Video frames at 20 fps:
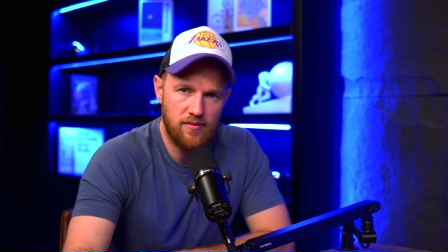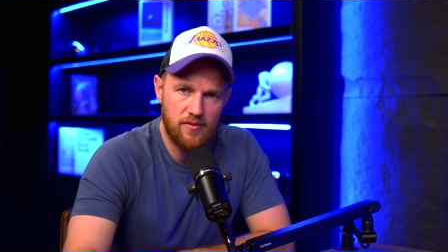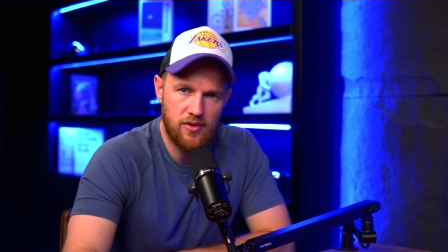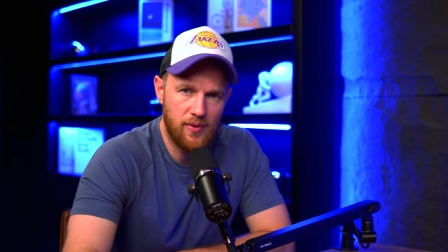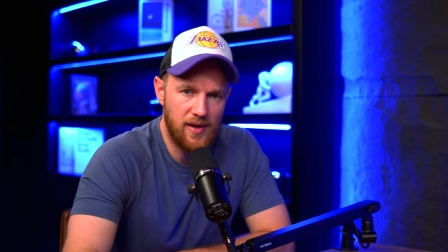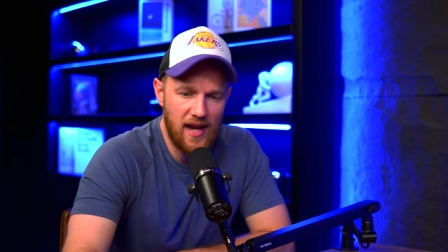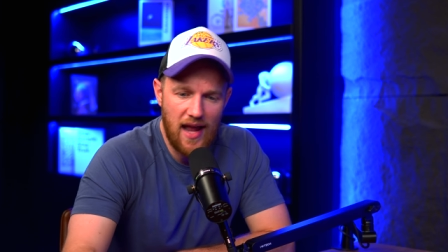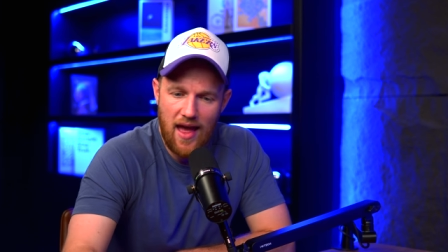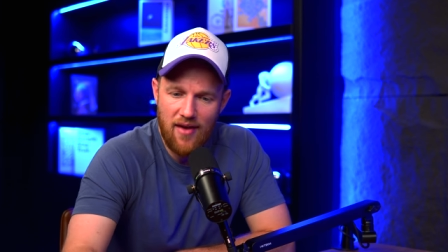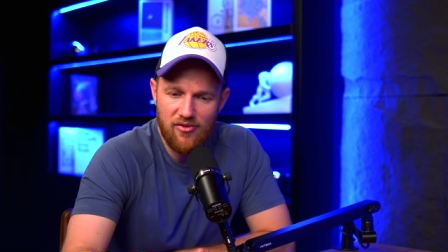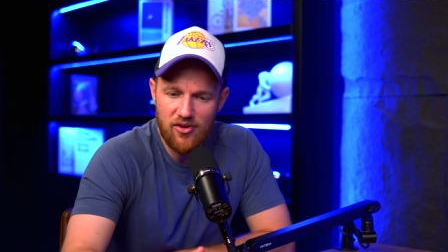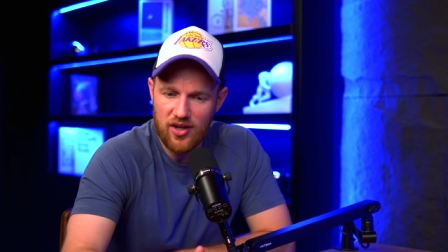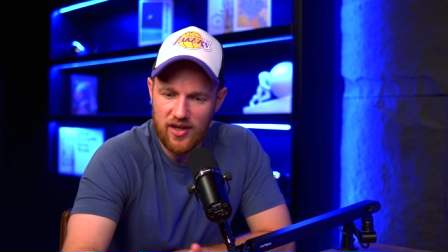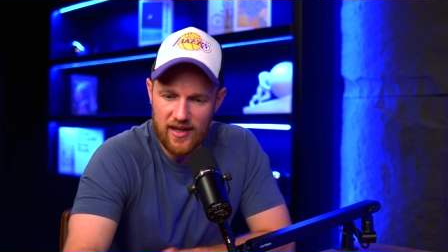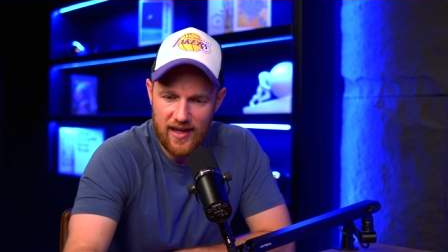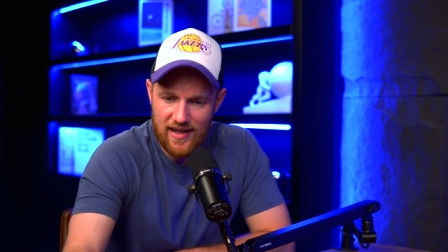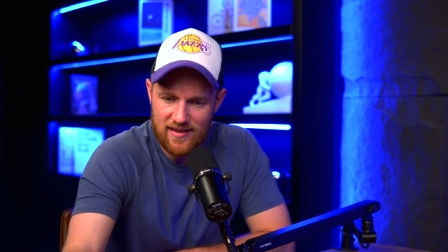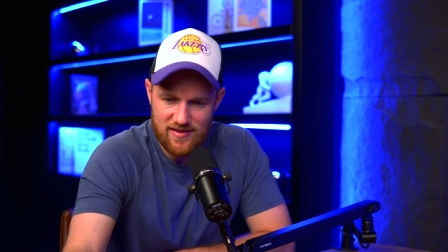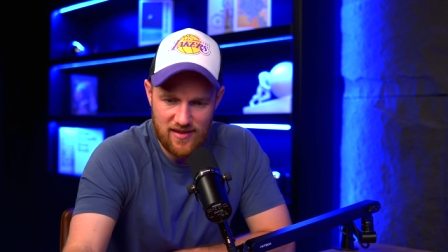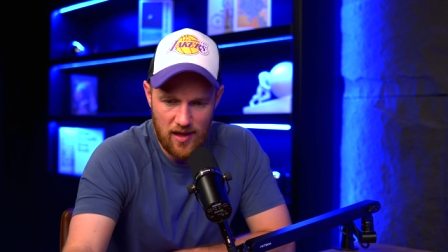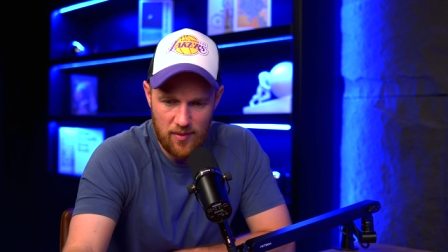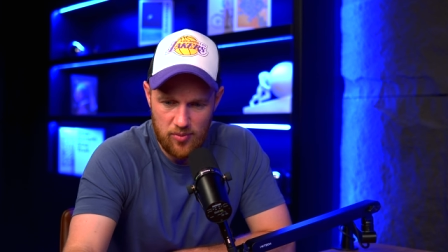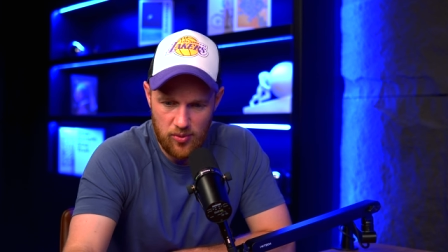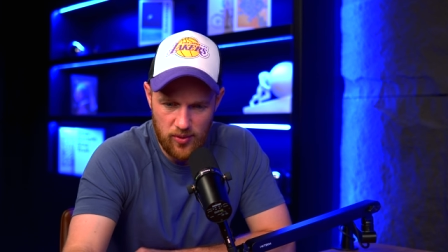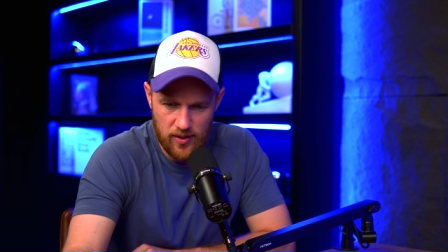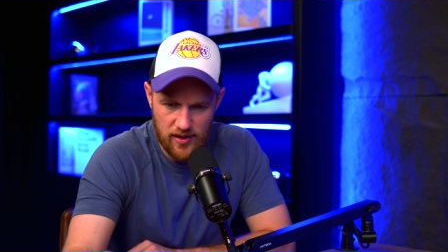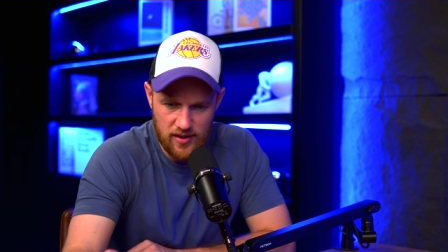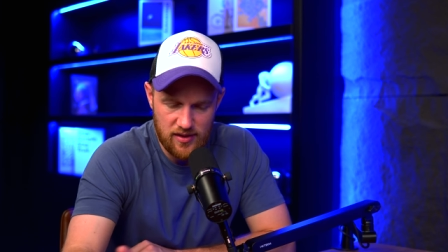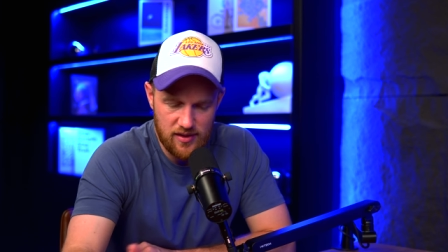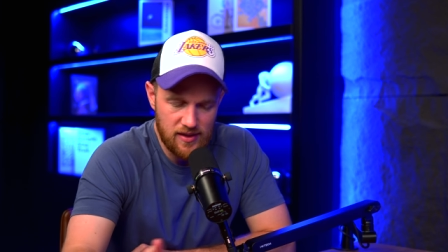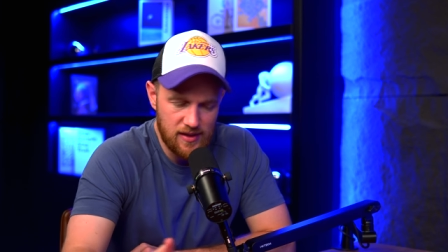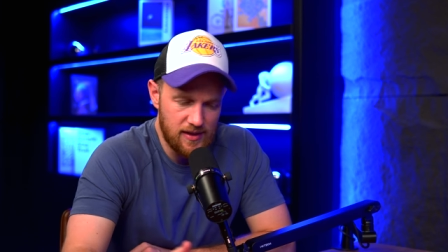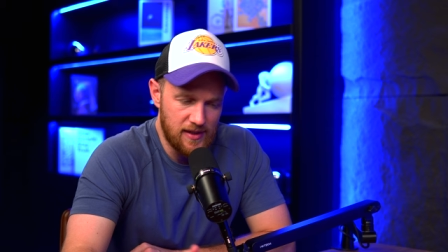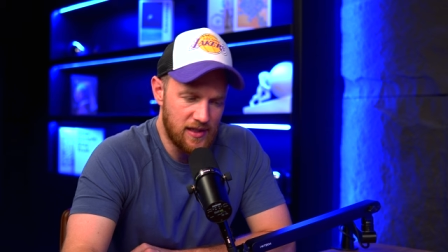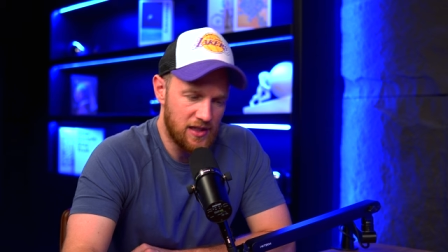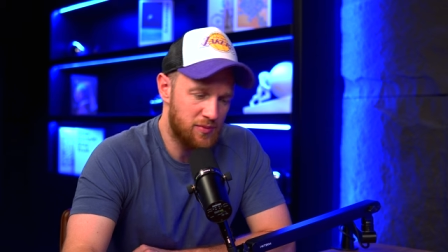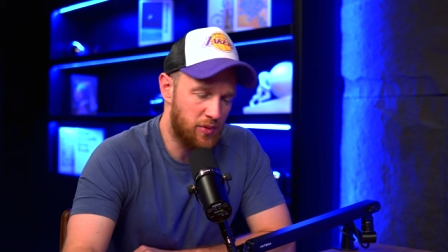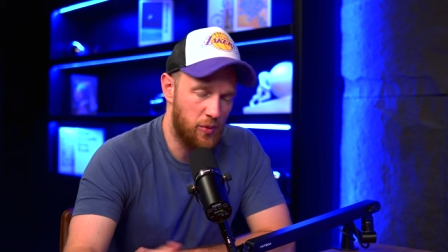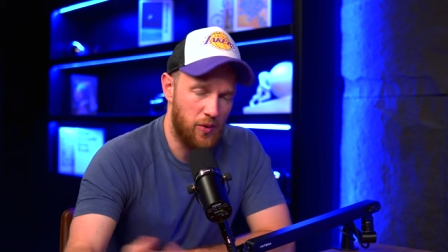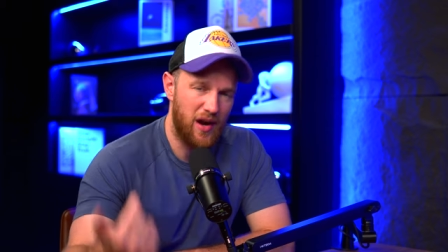You ain't ever going to get to that point.
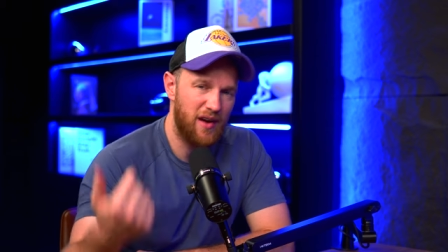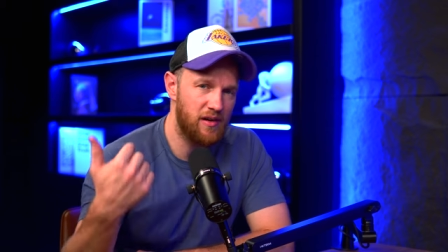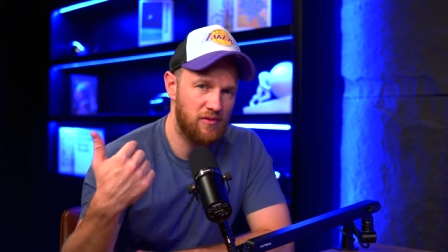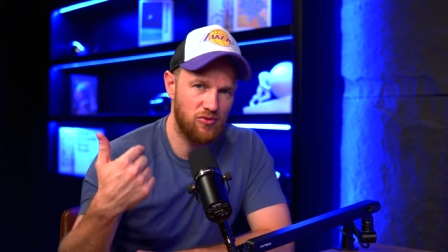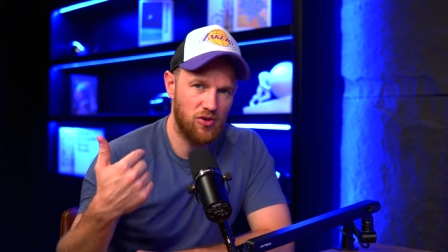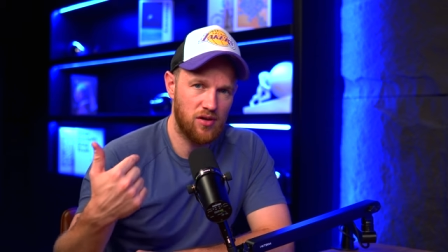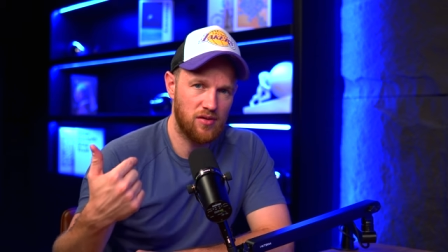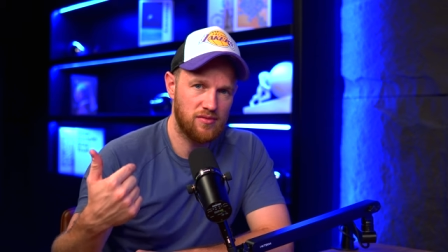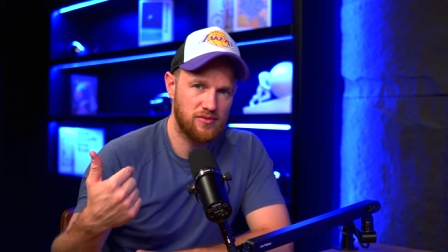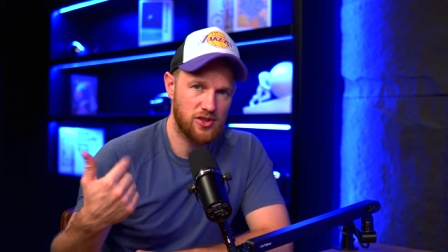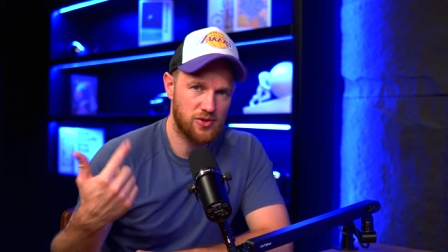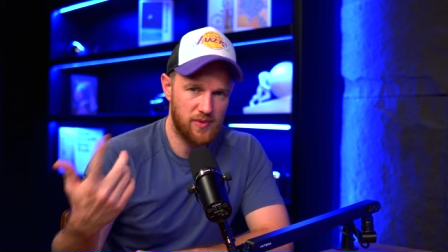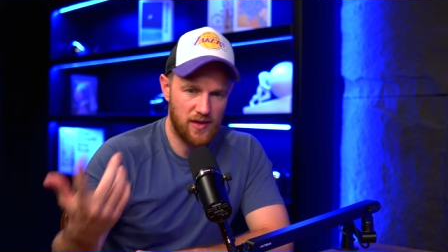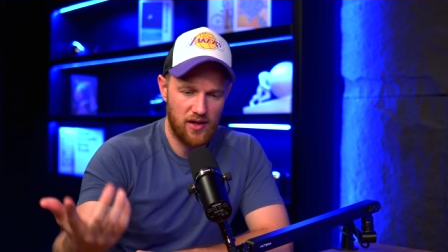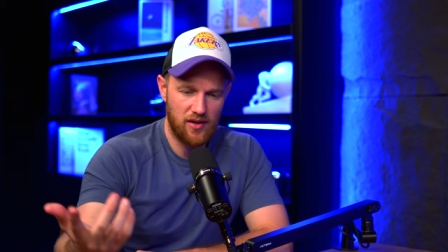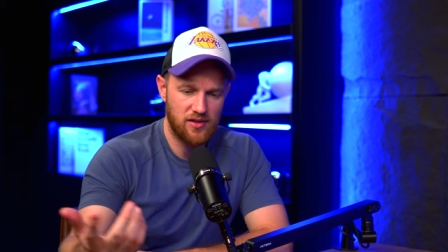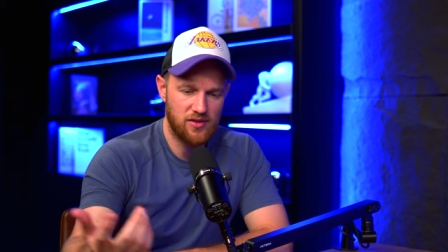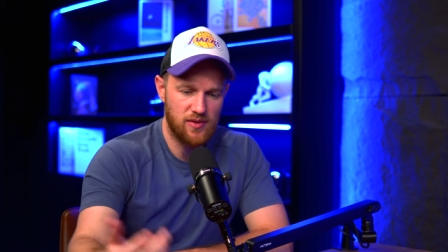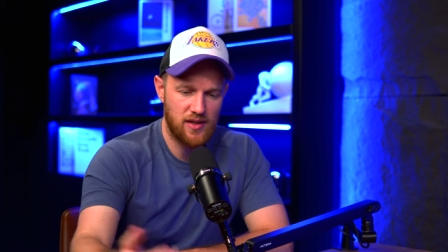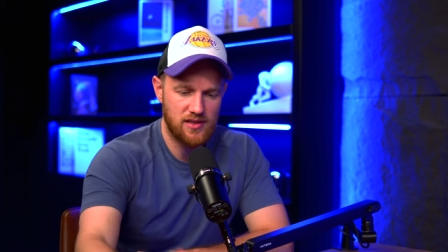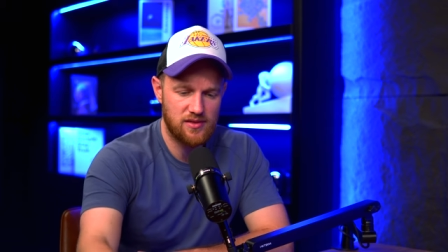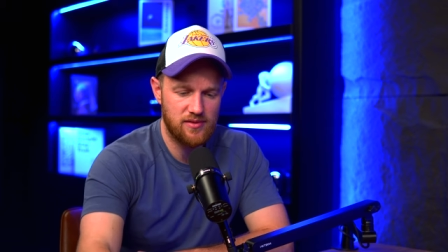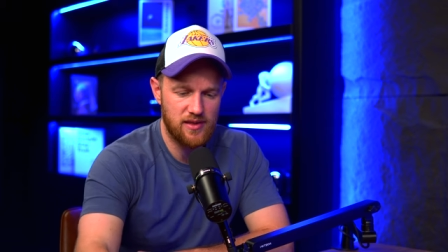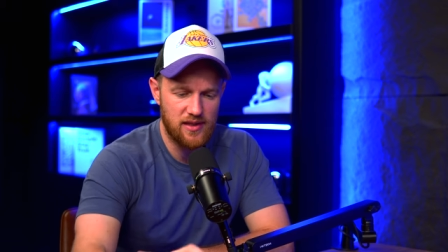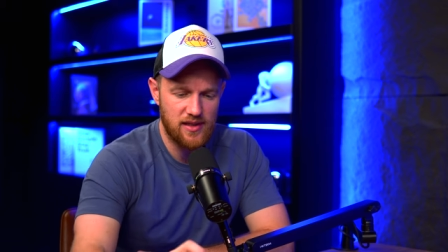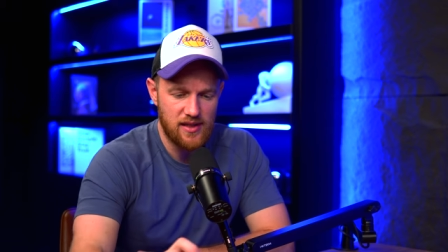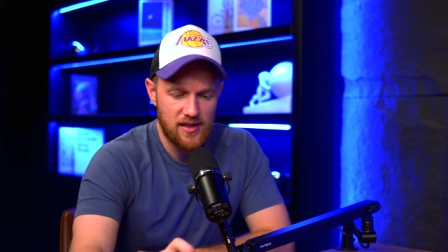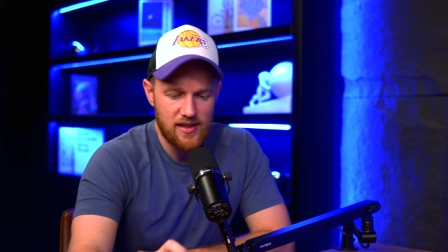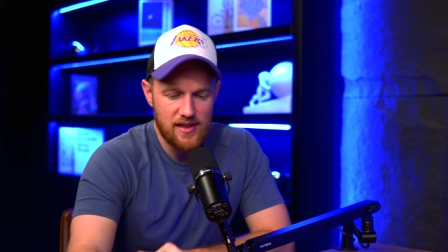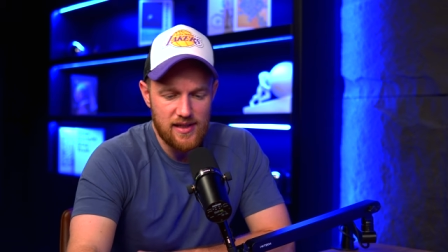It's probably where I went wrong. Just went going twice a week.